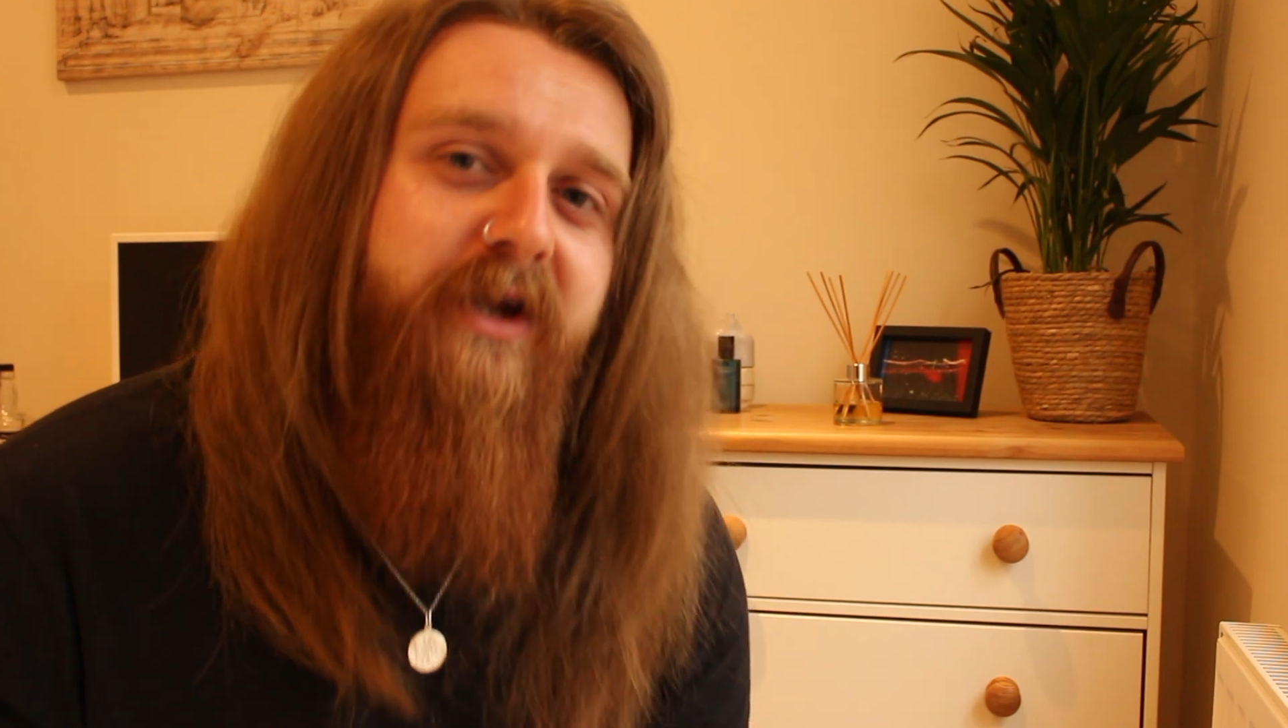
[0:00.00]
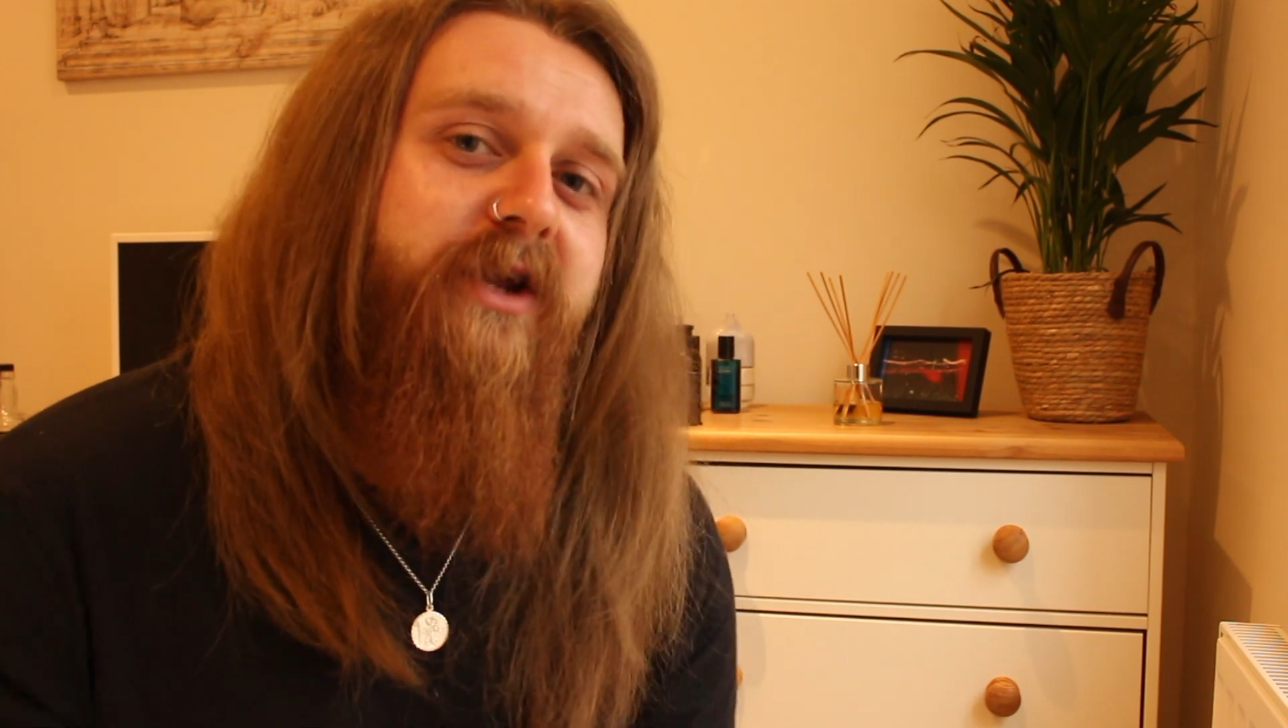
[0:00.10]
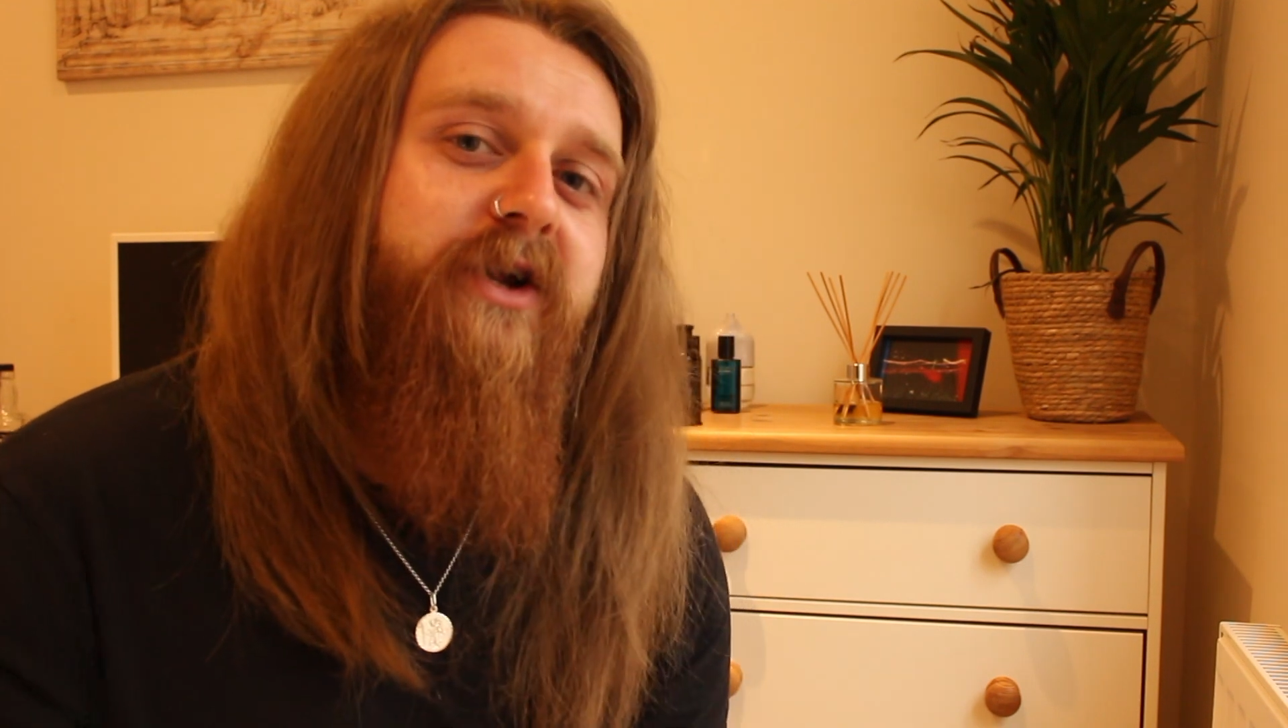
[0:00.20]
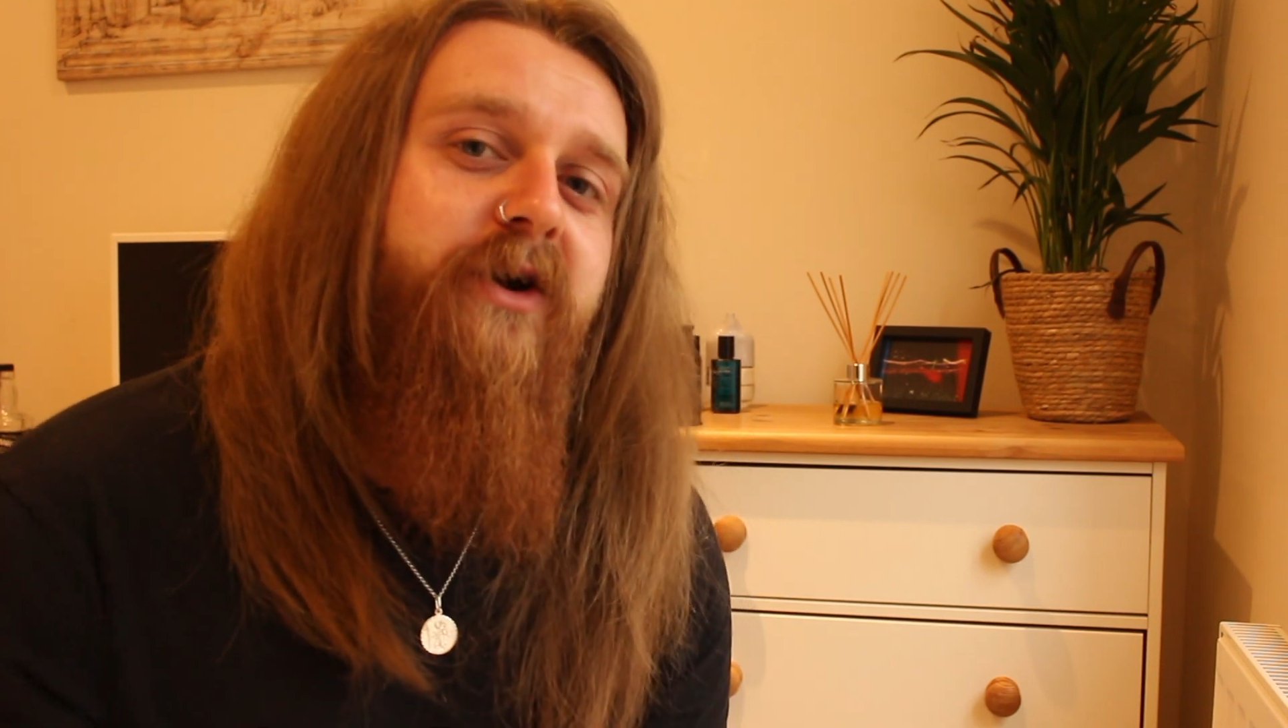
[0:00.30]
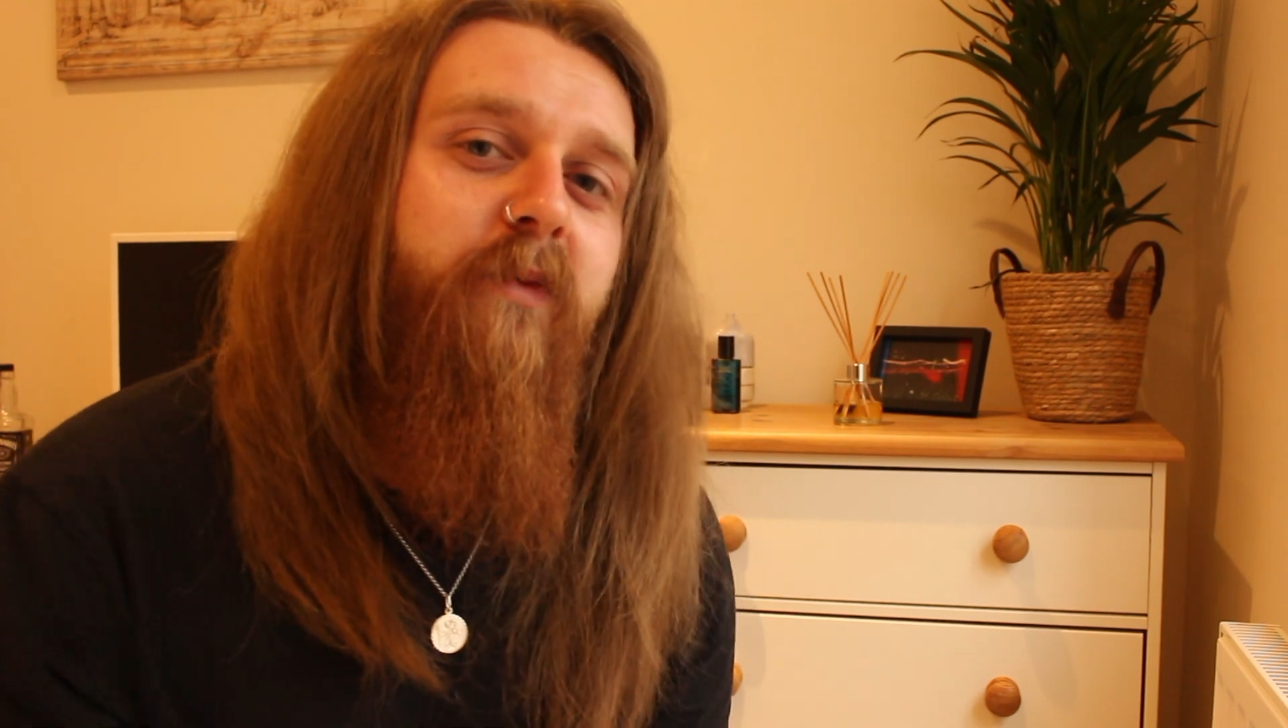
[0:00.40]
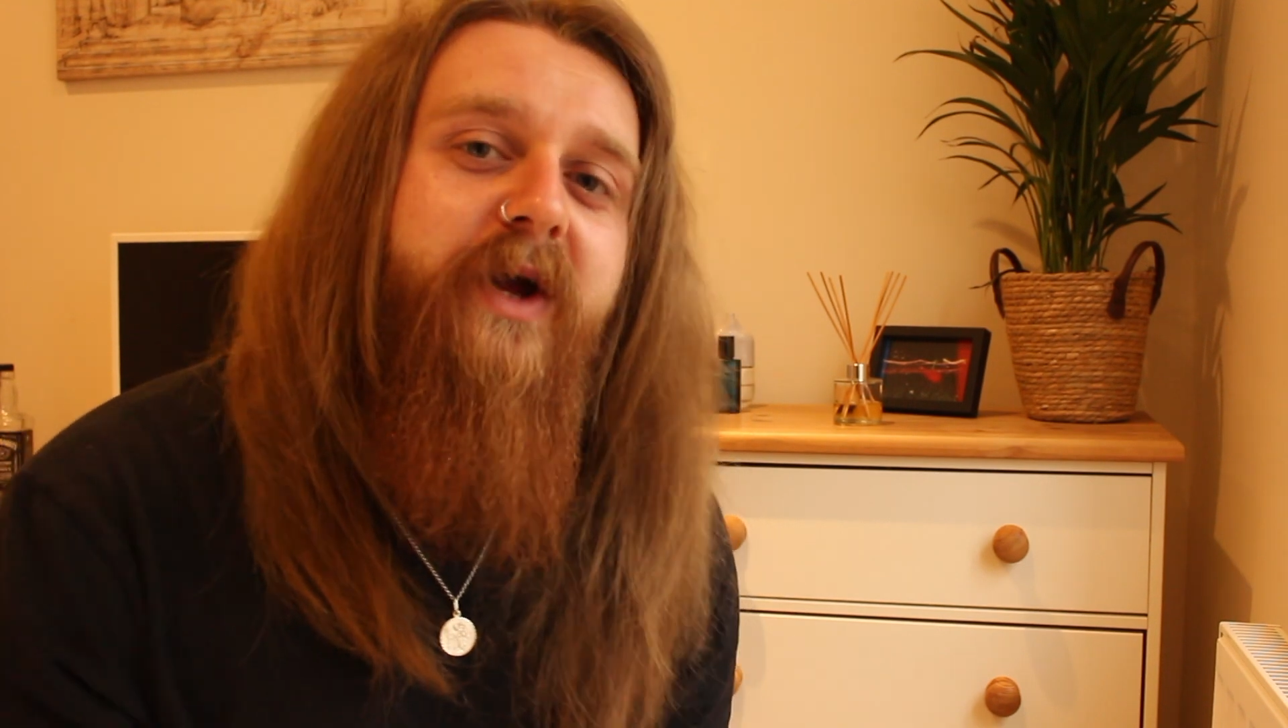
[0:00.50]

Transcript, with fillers: You know,